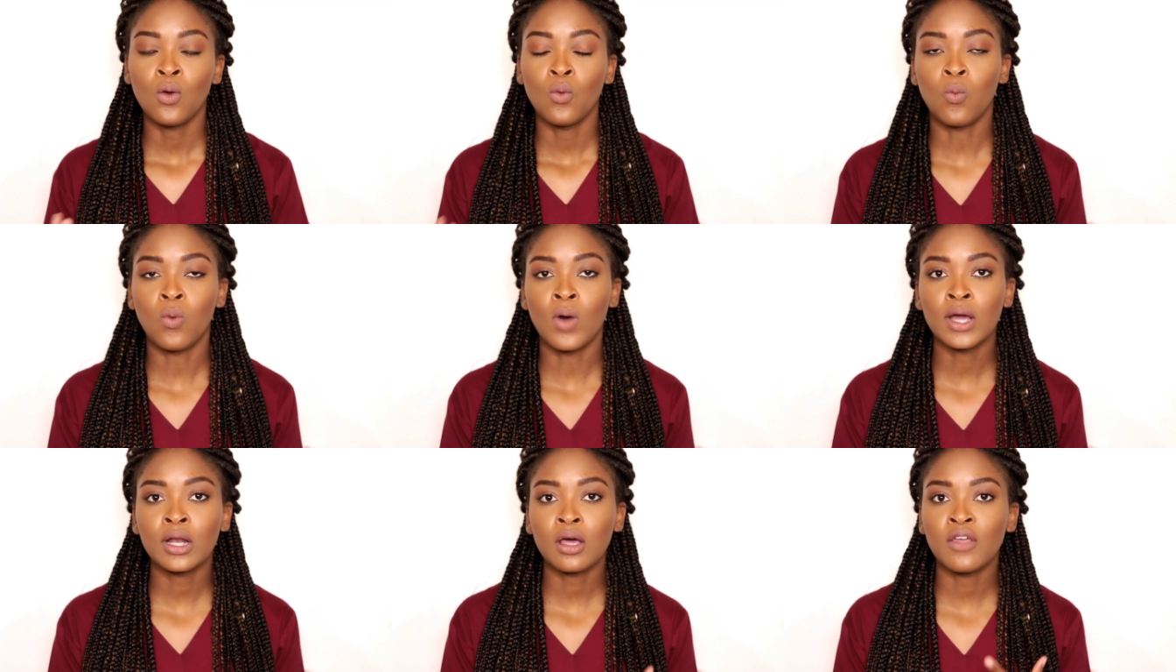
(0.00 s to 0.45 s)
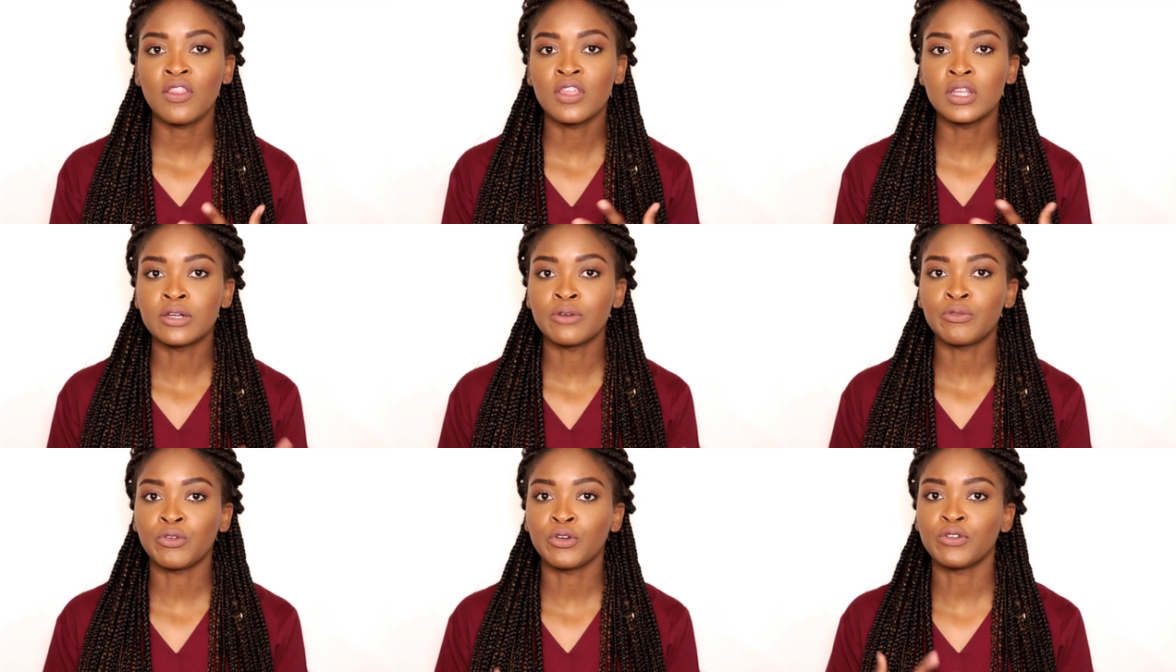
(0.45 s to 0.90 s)
What are
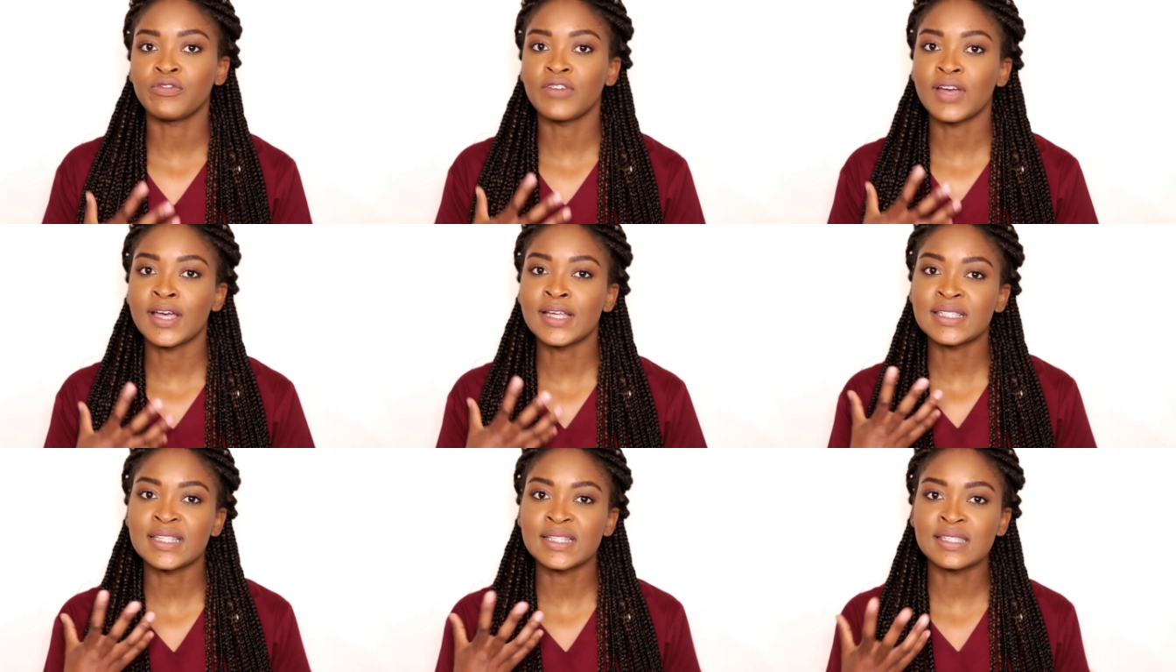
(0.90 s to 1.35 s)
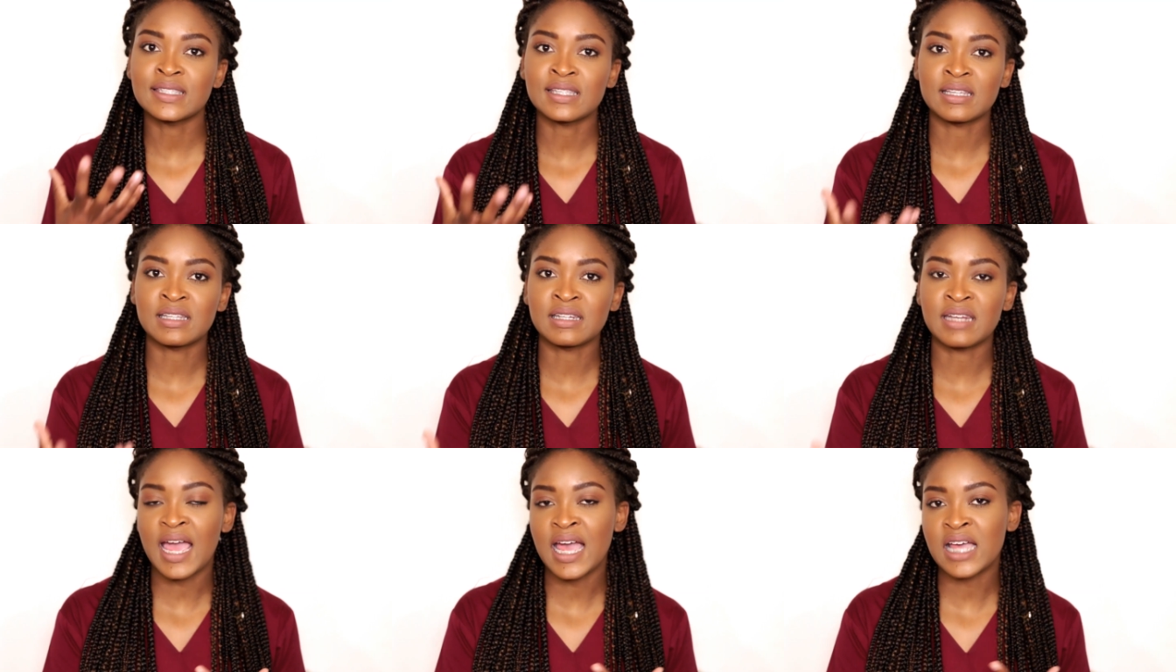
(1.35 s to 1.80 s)
the different facets
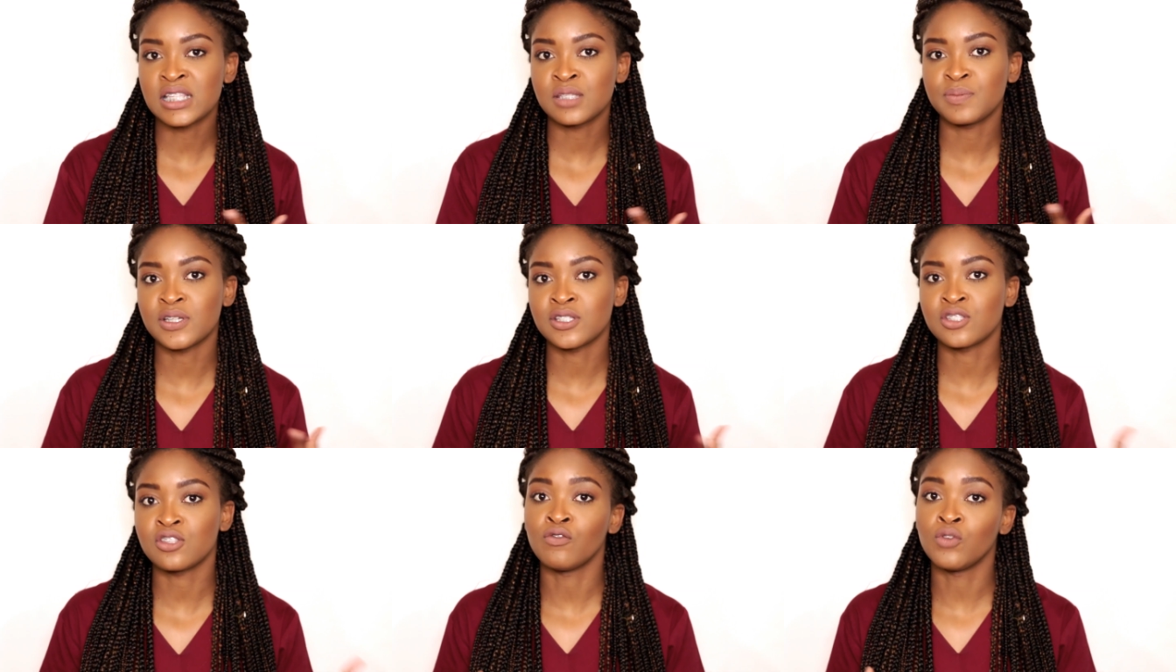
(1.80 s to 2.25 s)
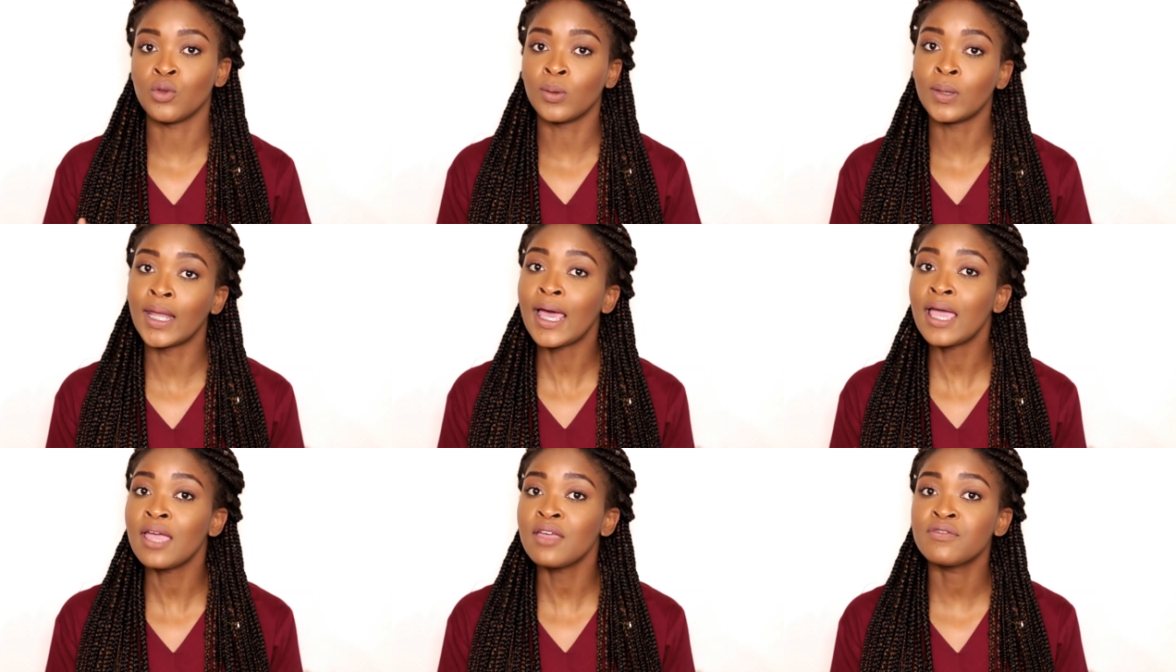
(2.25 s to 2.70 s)
and aspects of your
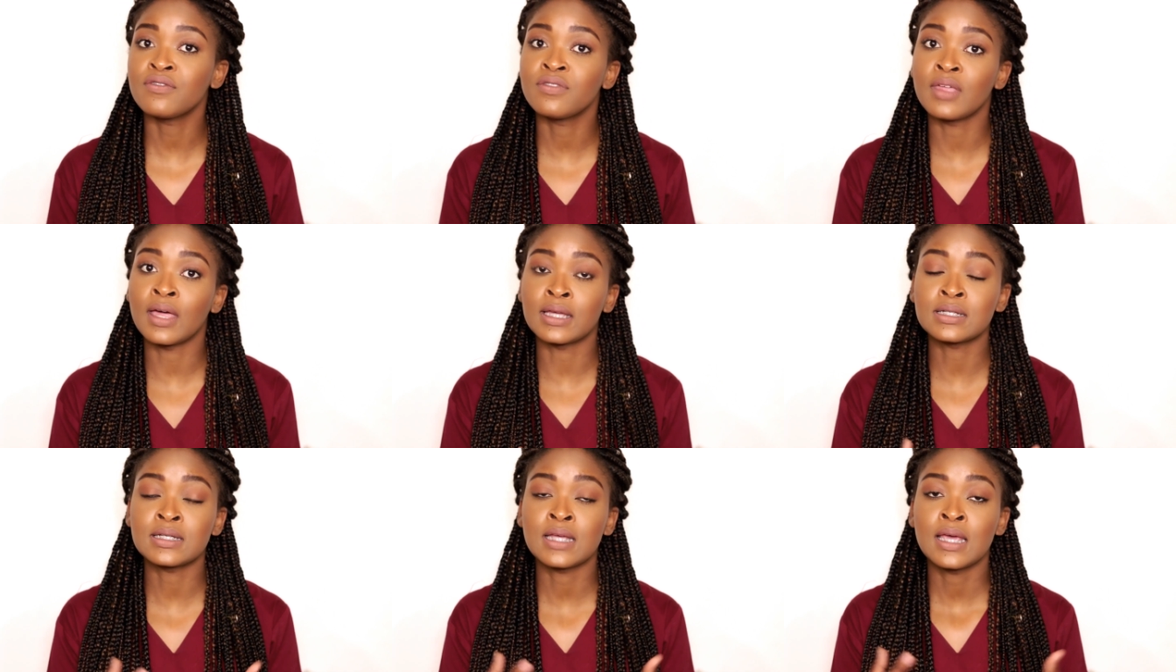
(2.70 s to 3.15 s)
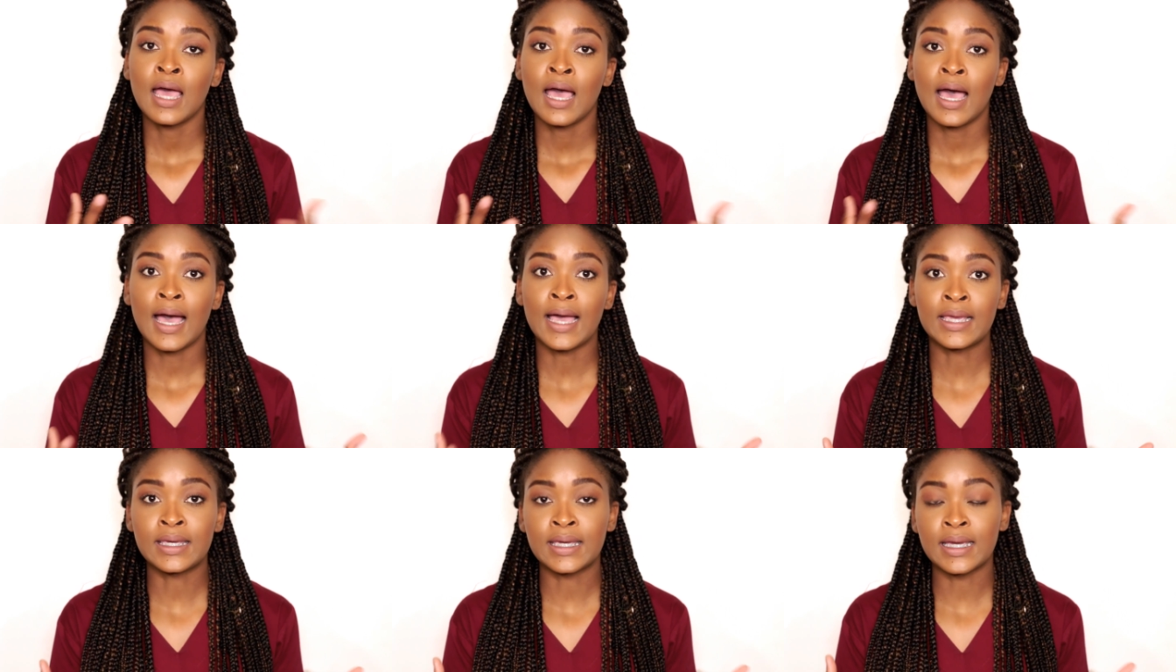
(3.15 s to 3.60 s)
life that
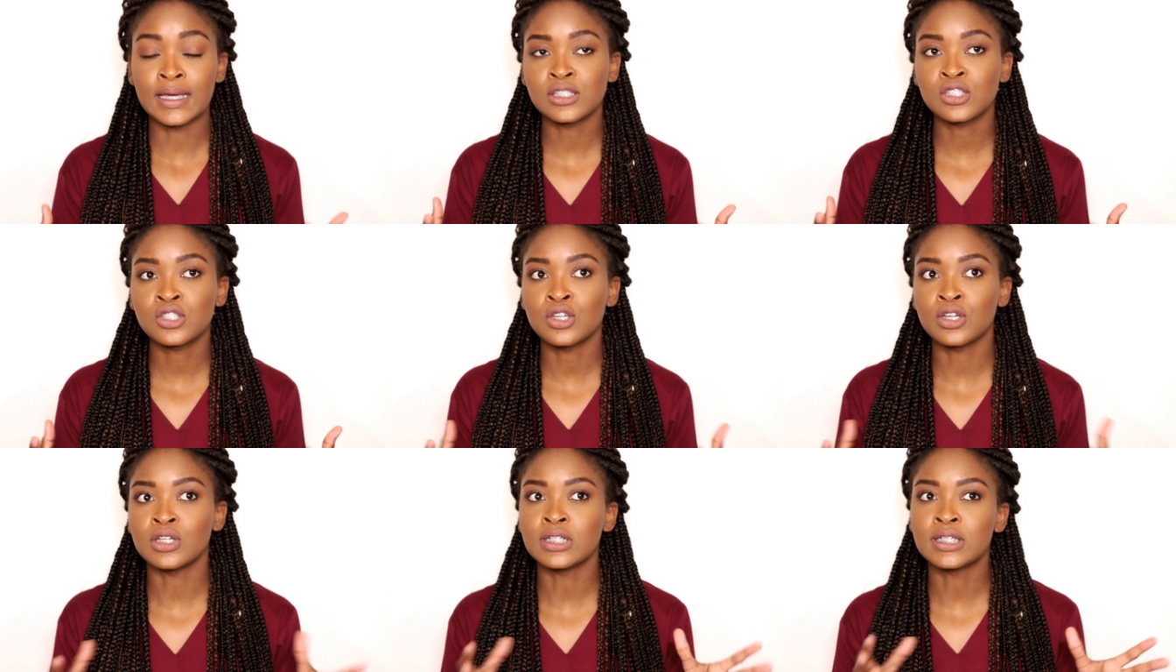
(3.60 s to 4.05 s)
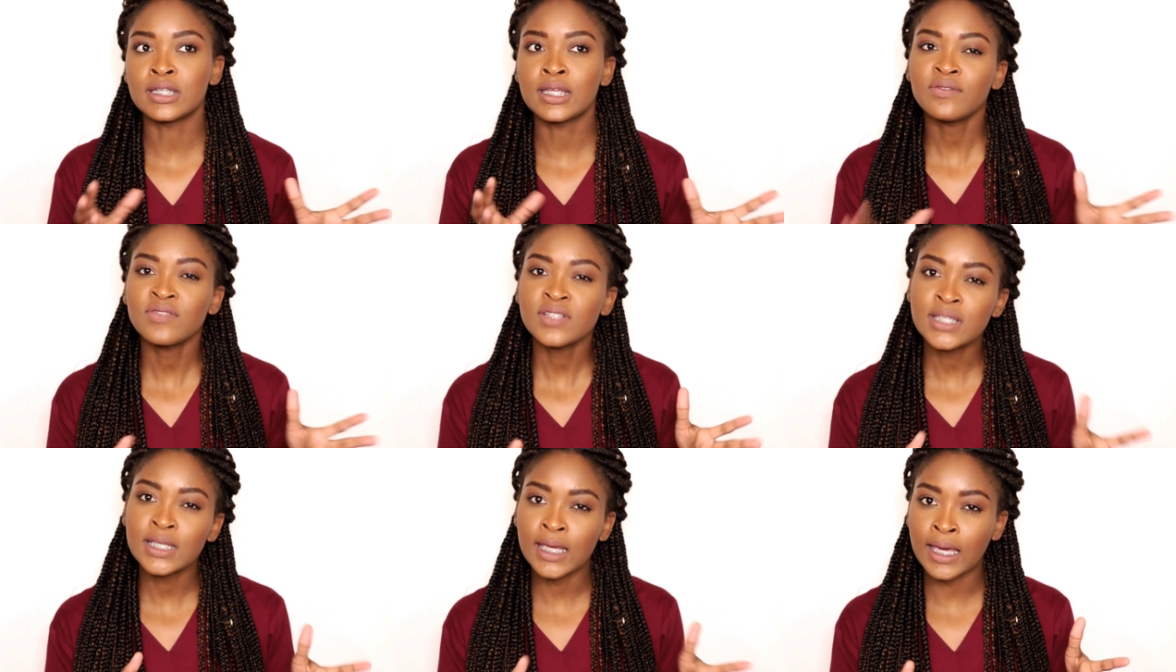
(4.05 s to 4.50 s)
I guess could
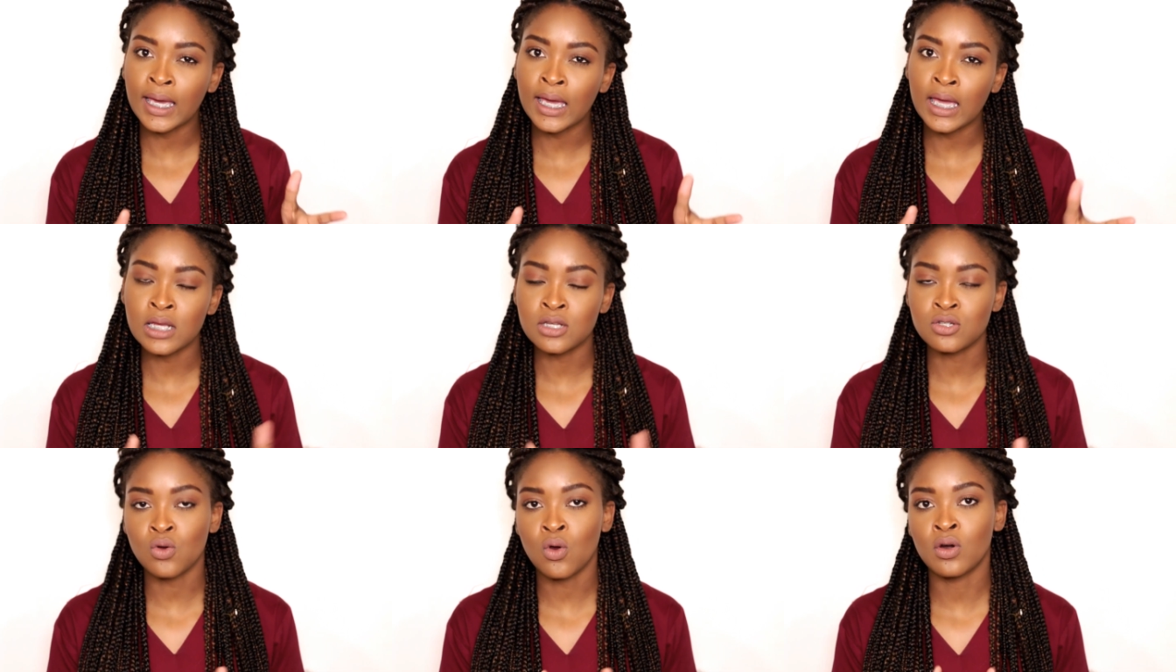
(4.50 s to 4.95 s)
give us a gauge